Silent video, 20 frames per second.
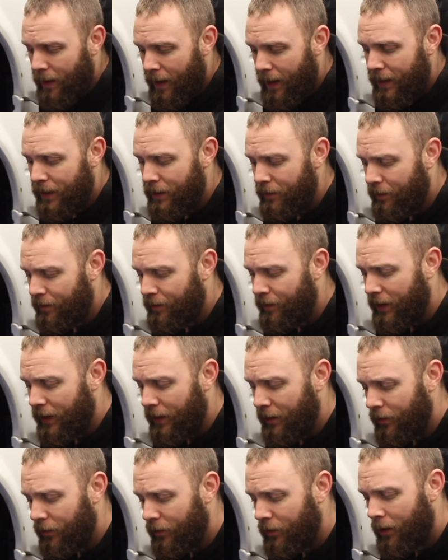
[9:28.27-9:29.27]
and it
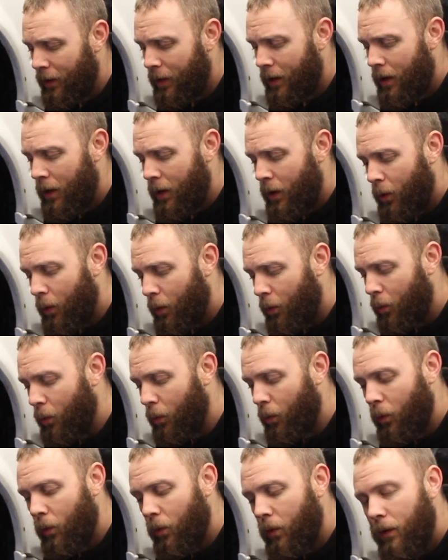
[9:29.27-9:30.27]
fits
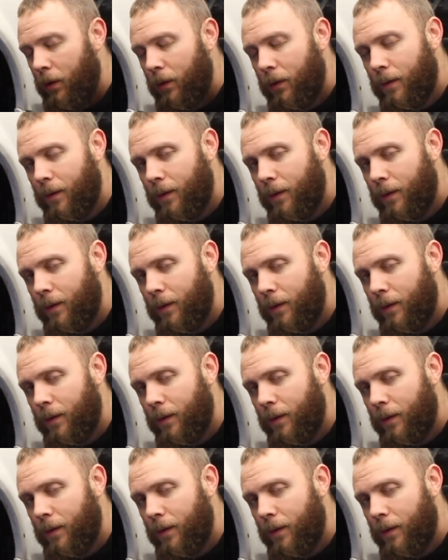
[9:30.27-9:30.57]
all